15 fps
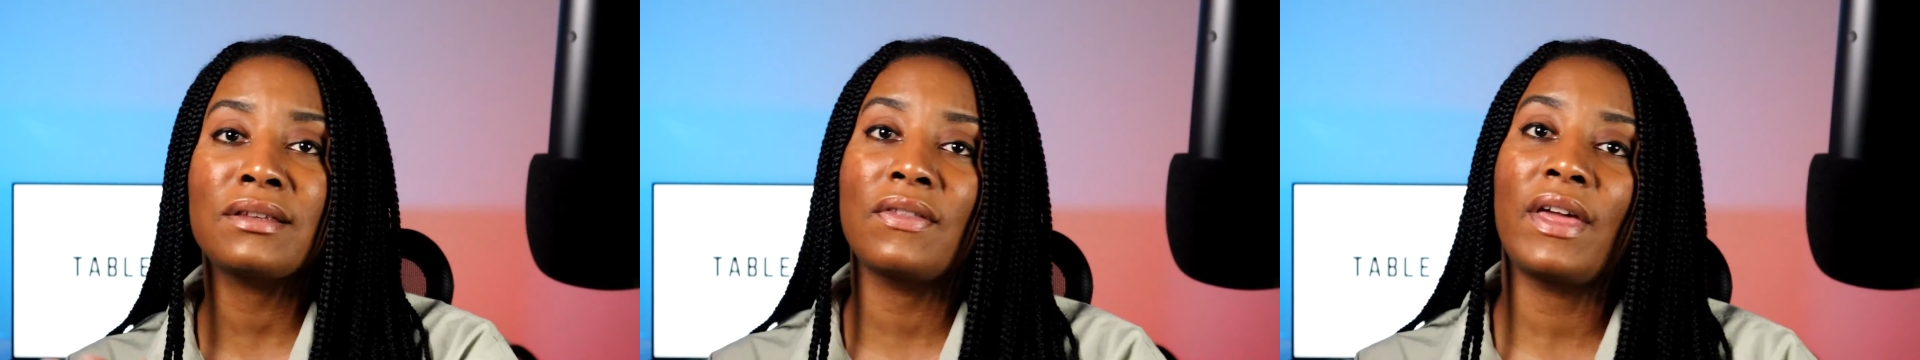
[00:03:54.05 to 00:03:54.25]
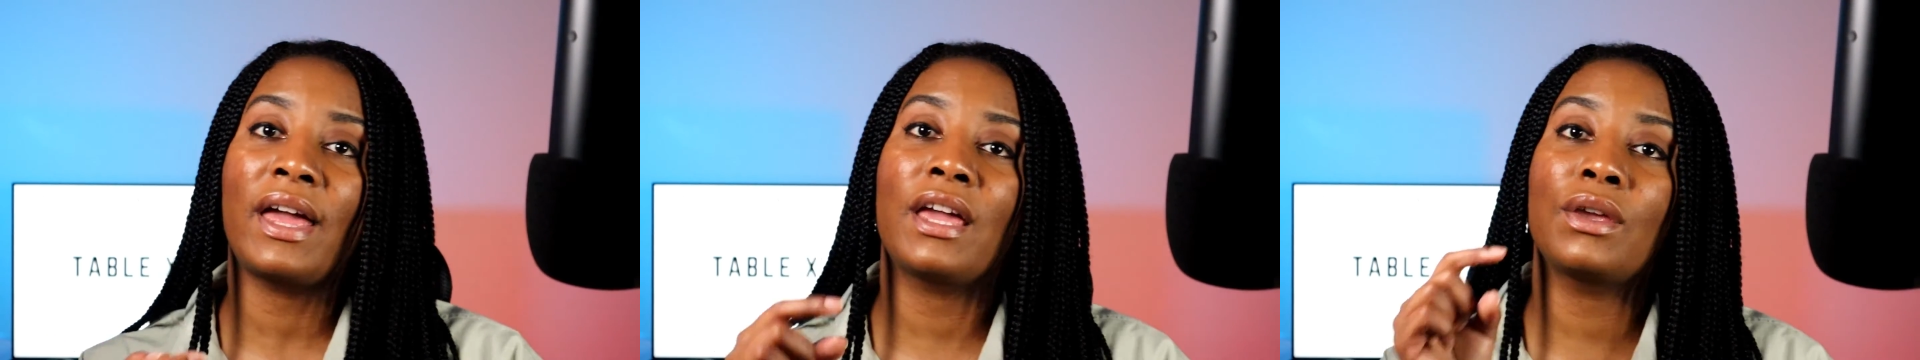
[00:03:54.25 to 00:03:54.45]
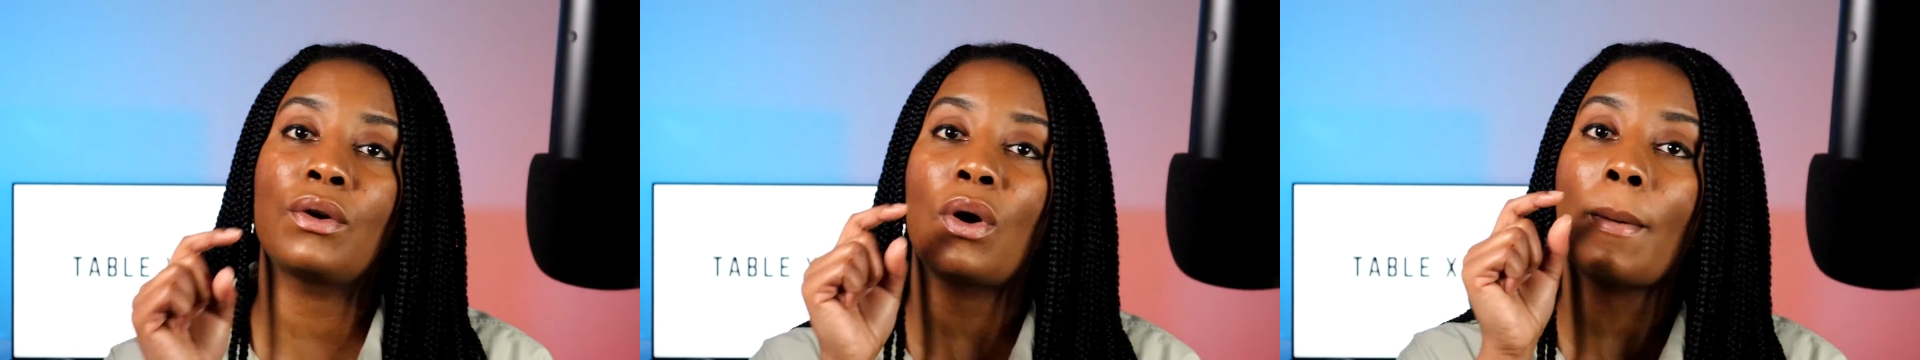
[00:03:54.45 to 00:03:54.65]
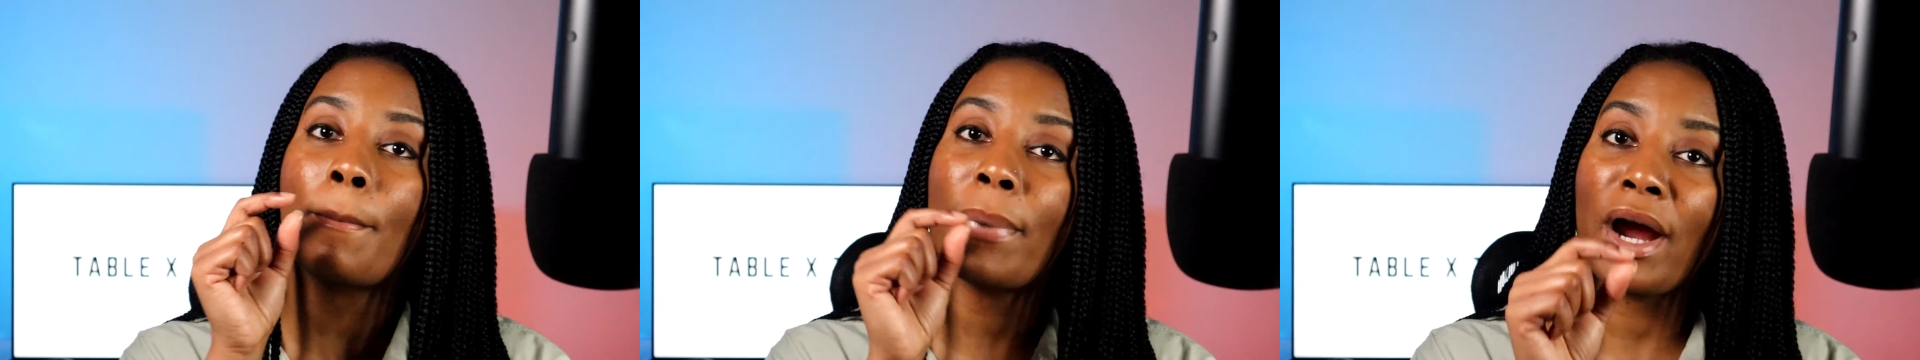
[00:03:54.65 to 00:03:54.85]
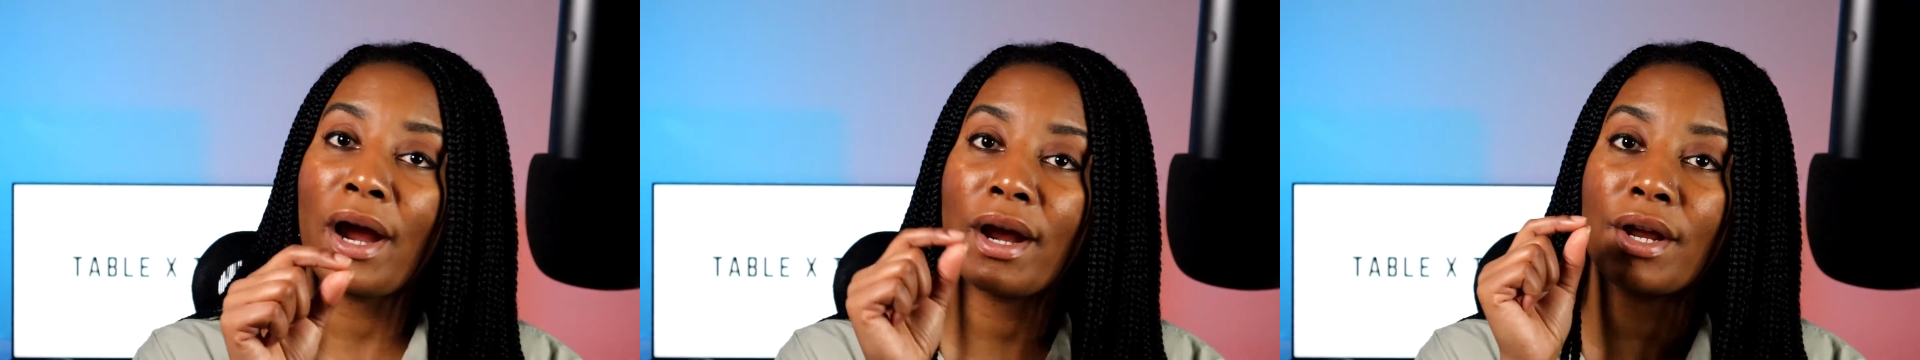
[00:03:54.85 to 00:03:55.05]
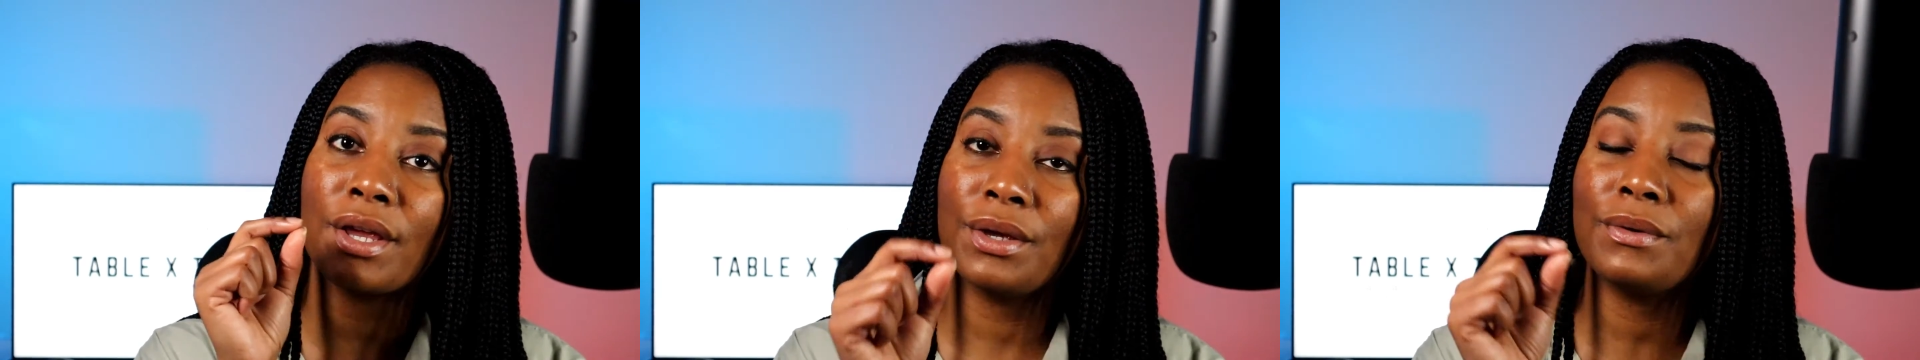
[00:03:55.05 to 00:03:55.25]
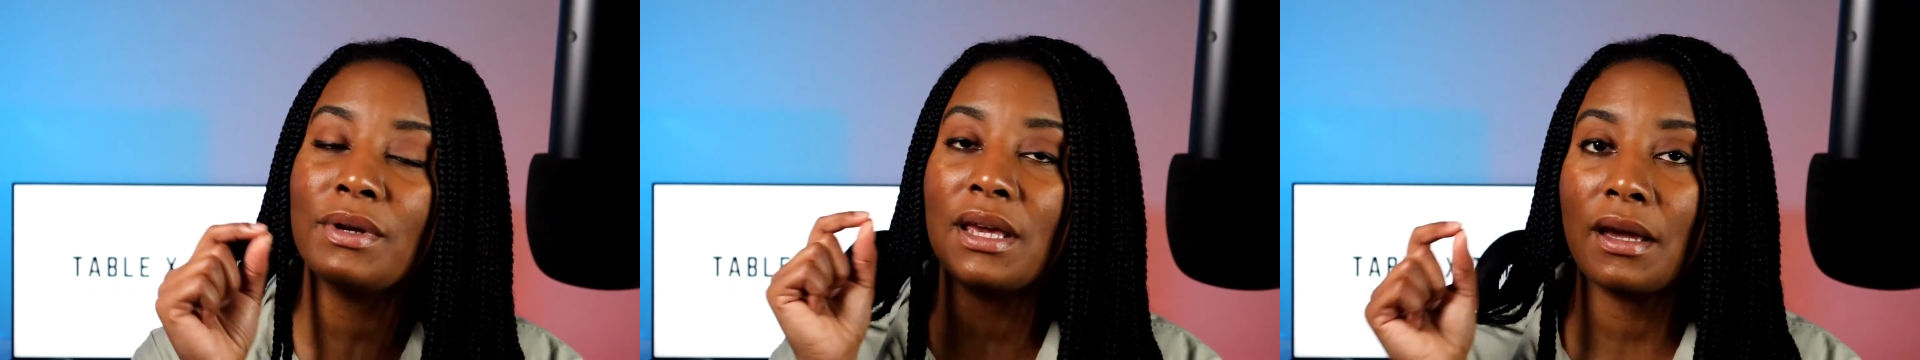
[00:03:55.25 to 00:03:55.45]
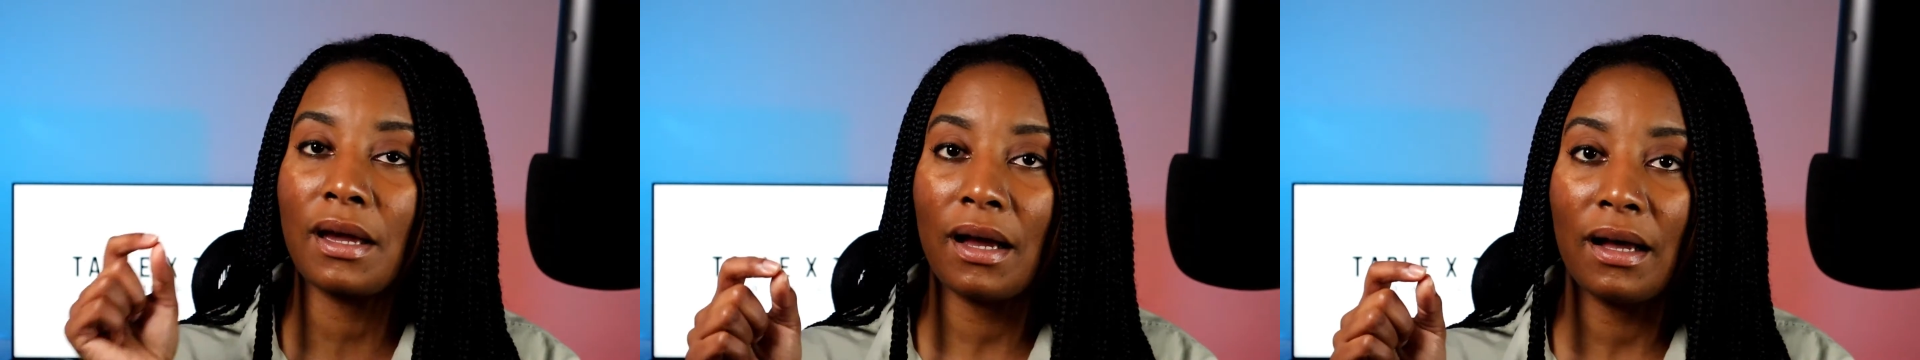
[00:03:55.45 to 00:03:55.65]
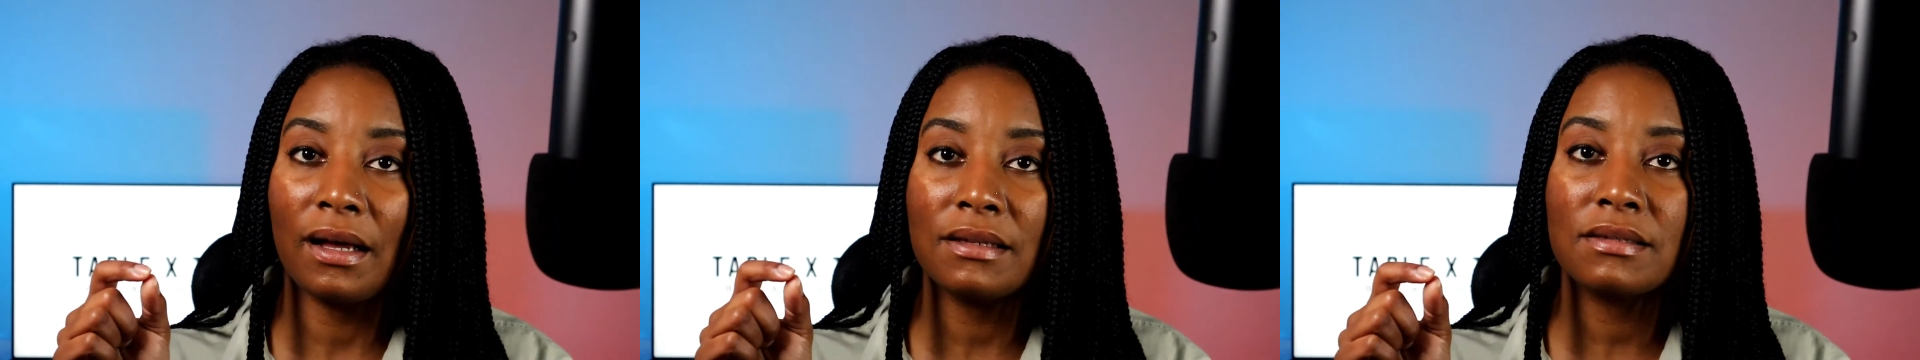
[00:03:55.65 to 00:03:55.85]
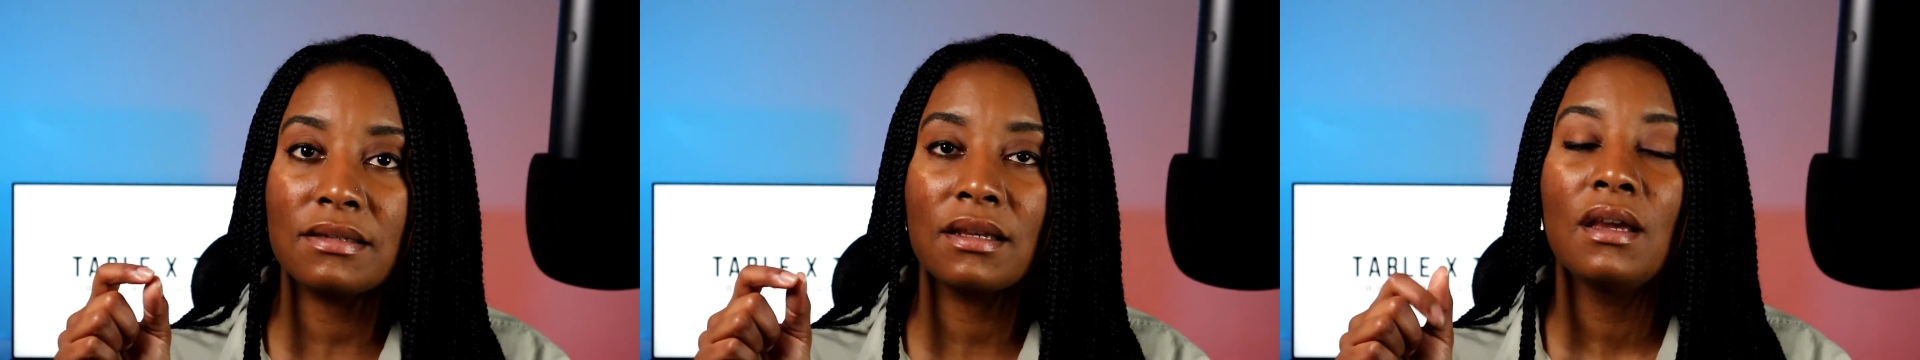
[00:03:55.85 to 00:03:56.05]
So that your per unit
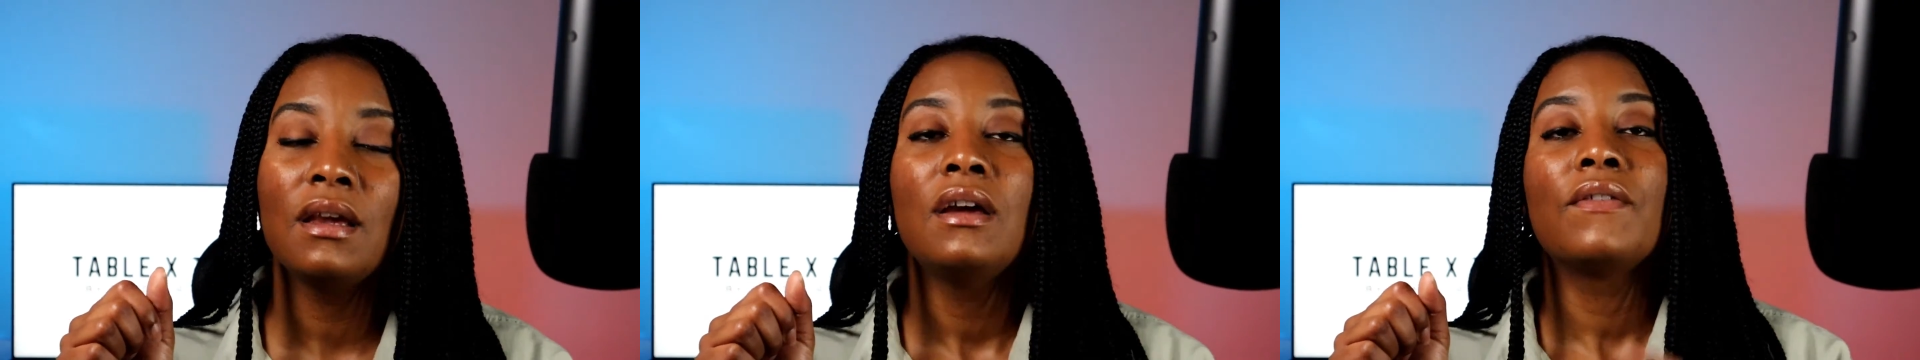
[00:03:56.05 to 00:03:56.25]
cost